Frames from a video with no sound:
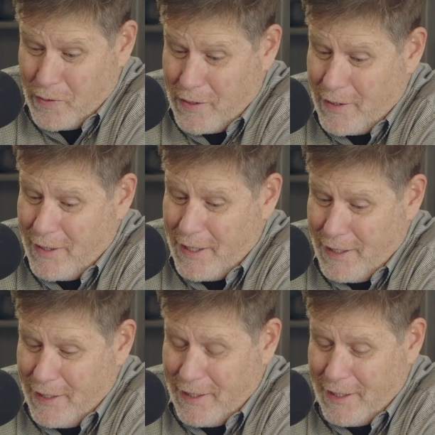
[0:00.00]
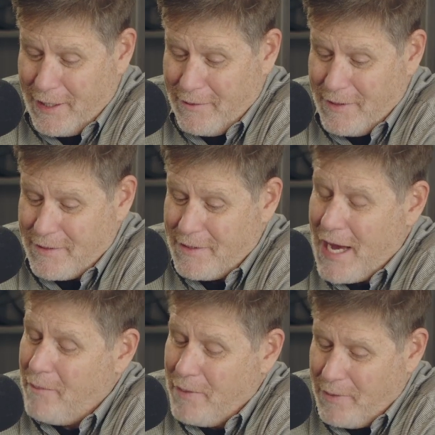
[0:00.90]
you are. And
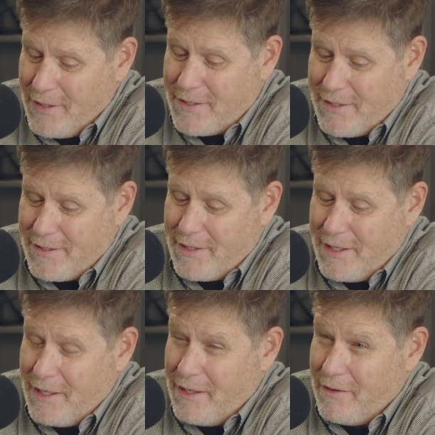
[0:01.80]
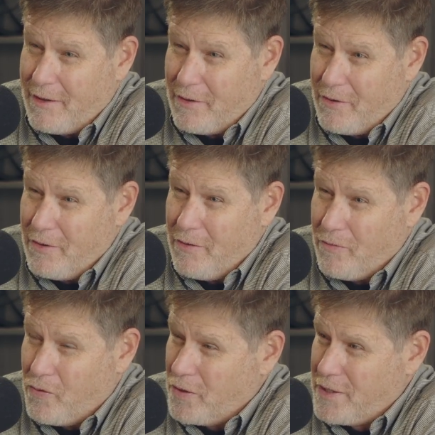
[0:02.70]
this is the third
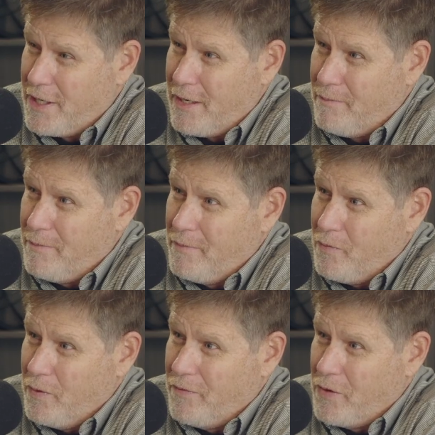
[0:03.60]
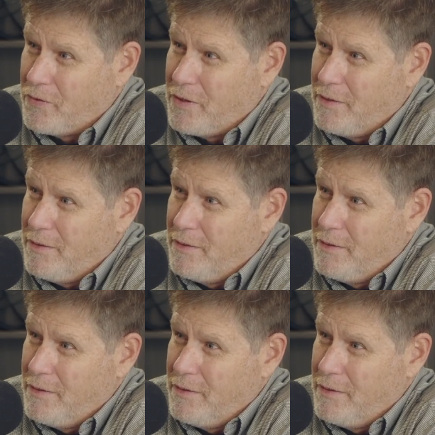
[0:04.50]
or fourth time we've hosted.